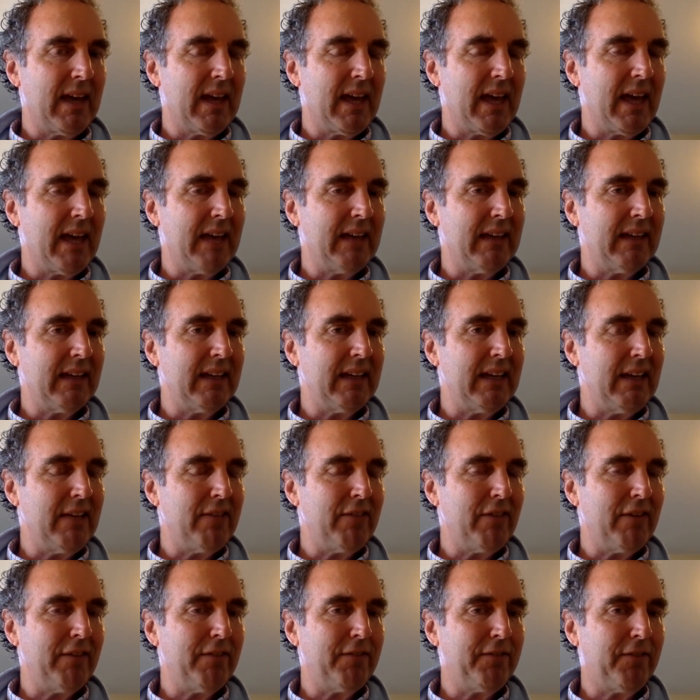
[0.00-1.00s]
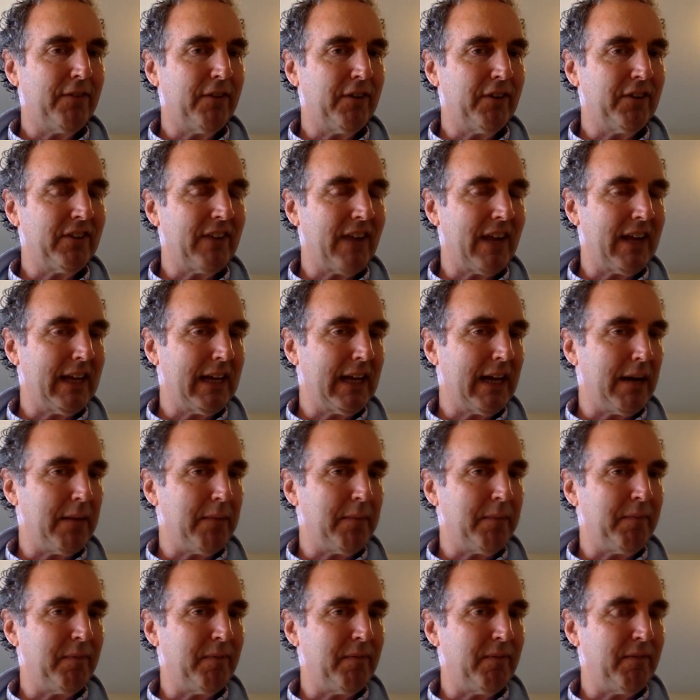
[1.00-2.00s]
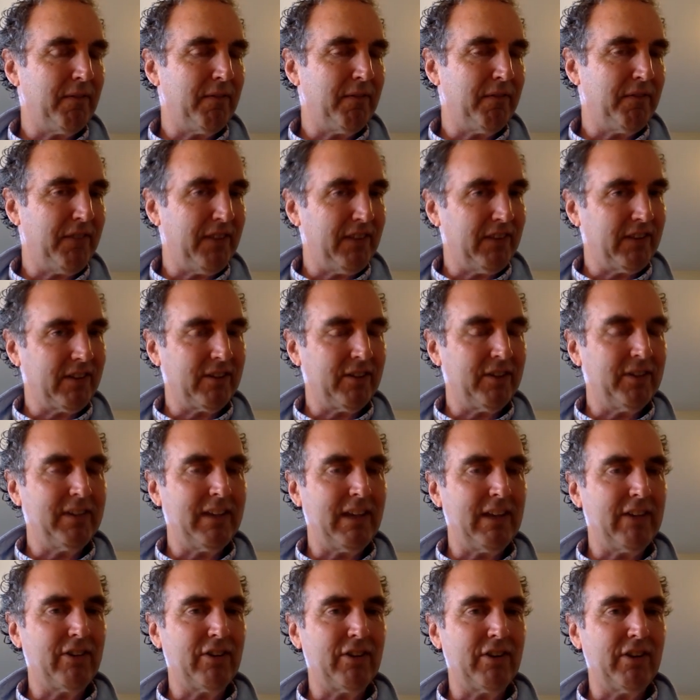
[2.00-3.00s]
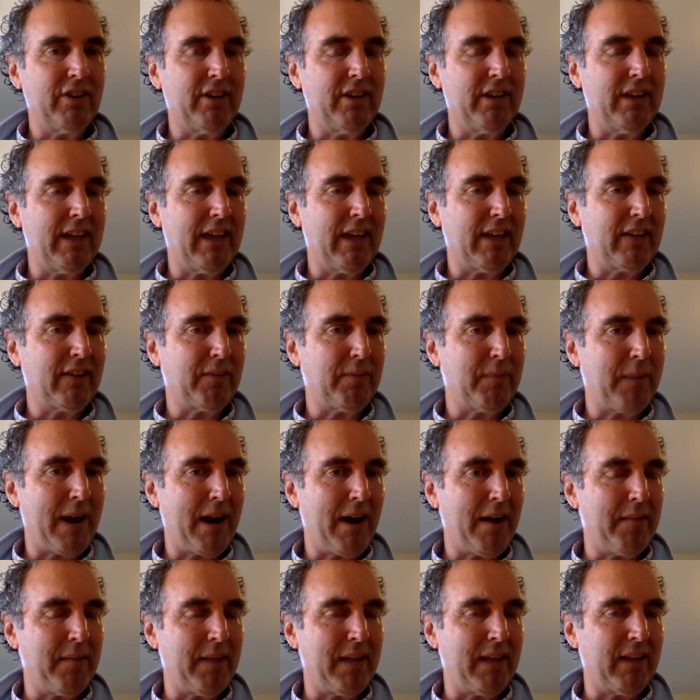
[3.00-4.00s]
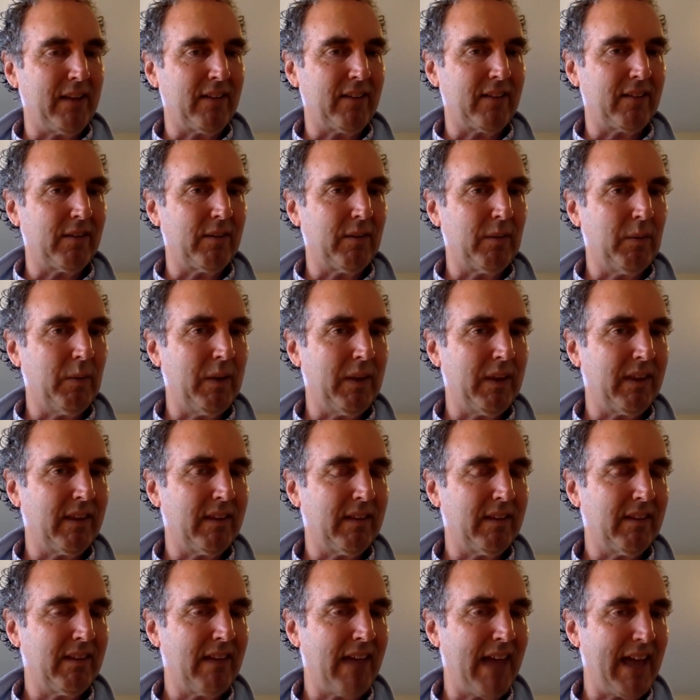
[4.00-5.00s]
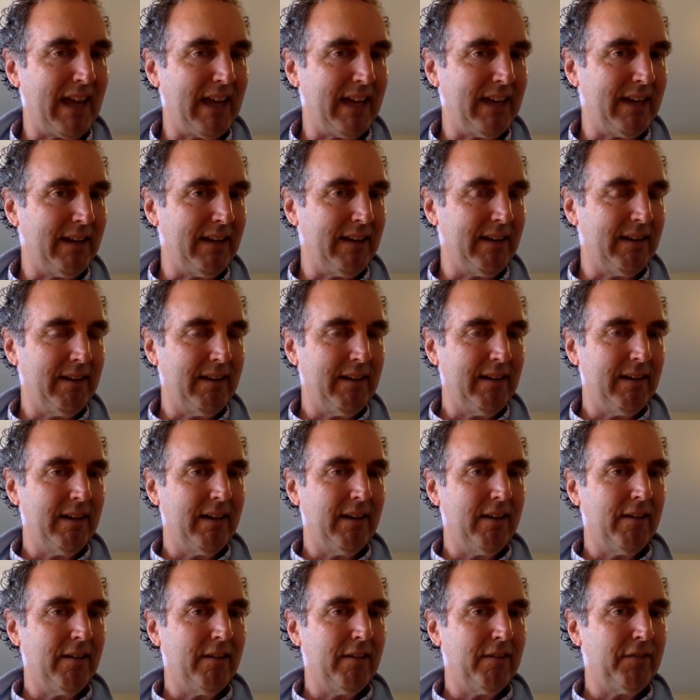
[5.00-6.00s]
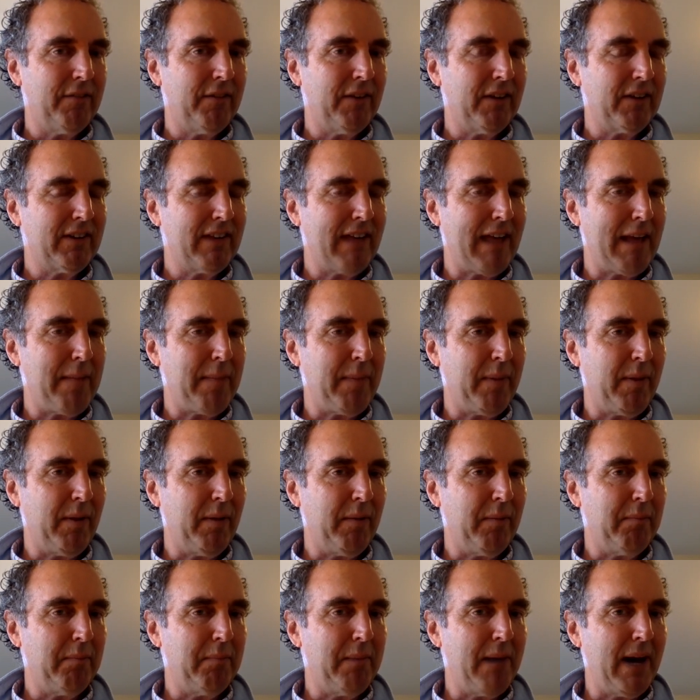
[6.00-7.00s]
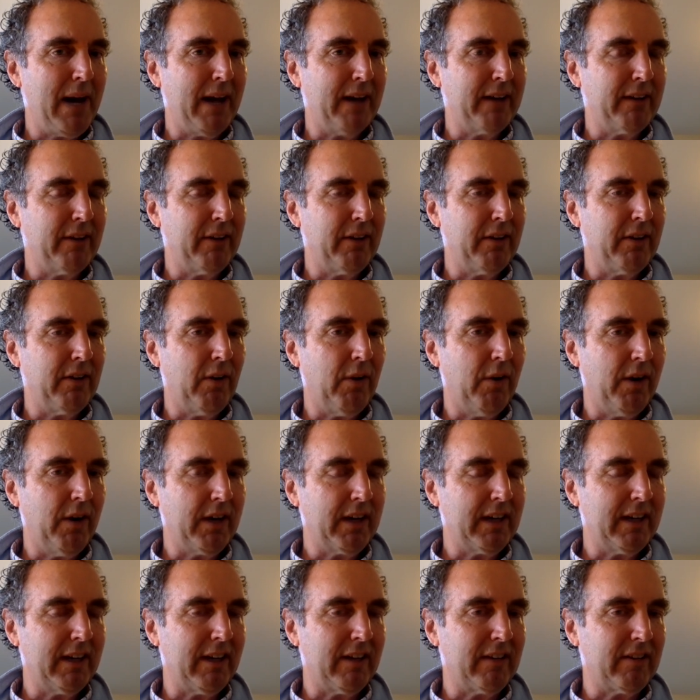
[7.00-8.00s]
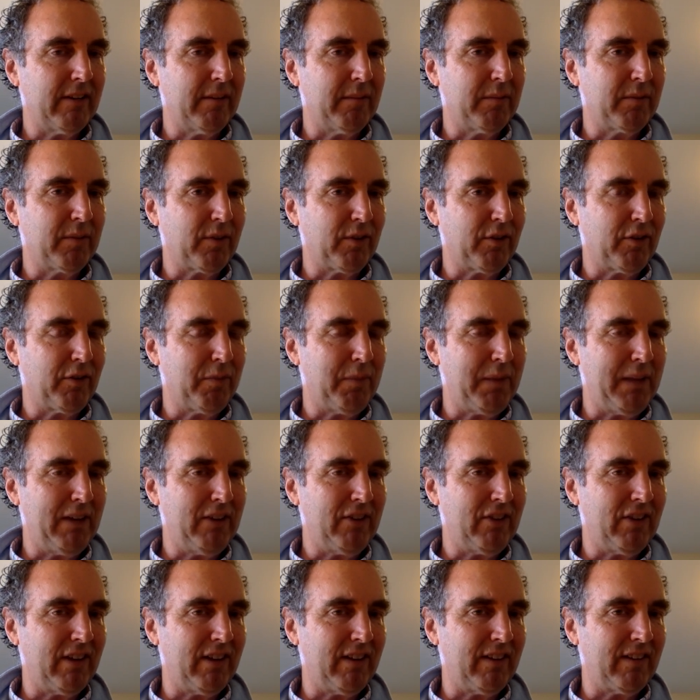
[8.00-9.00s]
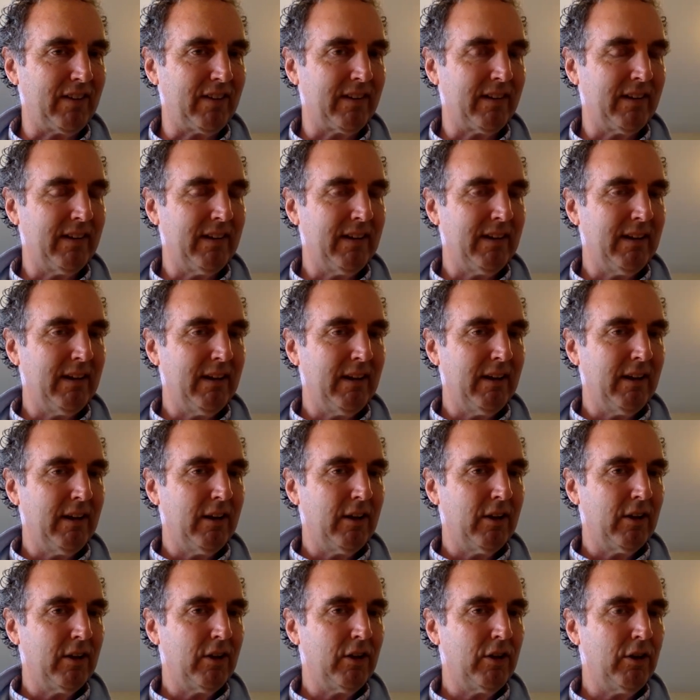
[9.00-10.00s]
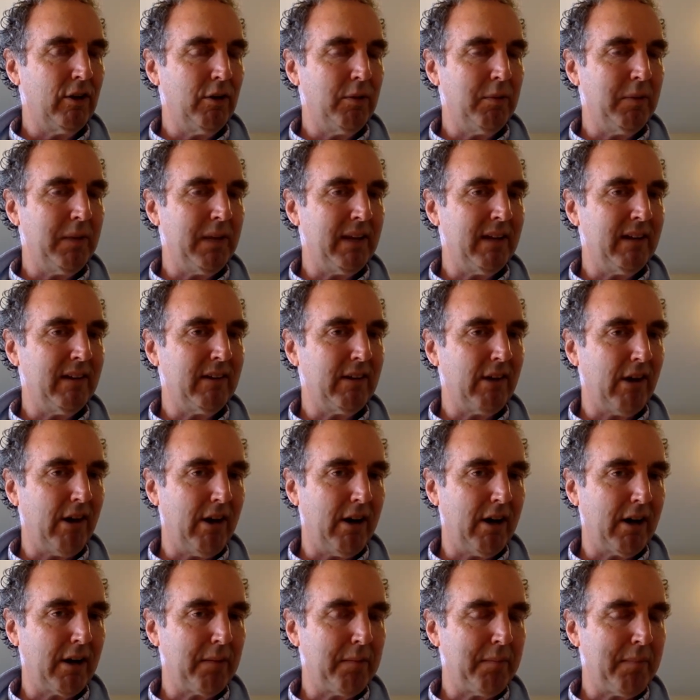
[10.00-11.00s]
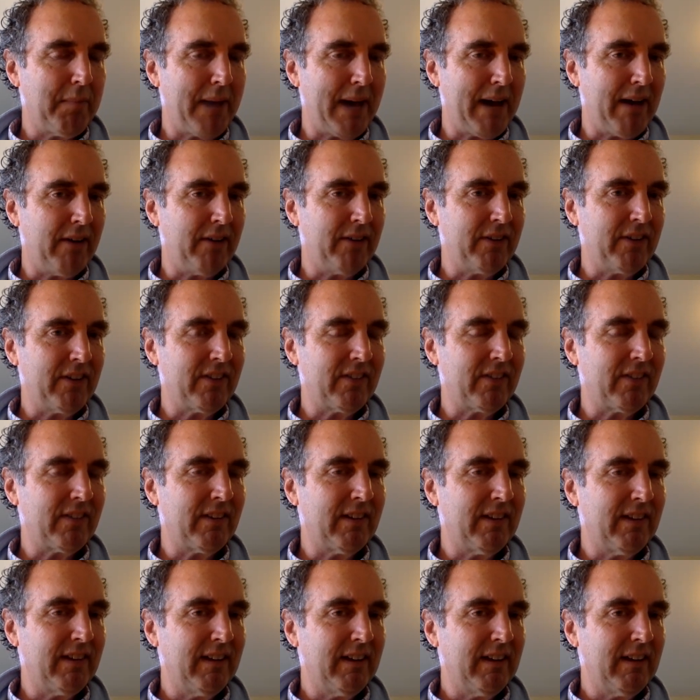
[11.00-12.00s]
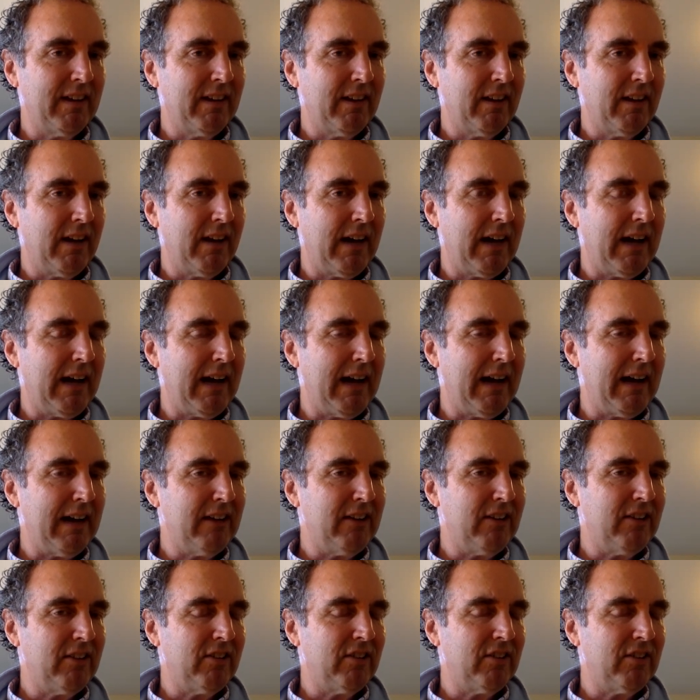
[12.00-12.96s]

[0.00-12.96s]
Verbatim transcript: and even for setting up physical digital experiments with 10 for example, model organisms or species, human, dog, mouse, uh,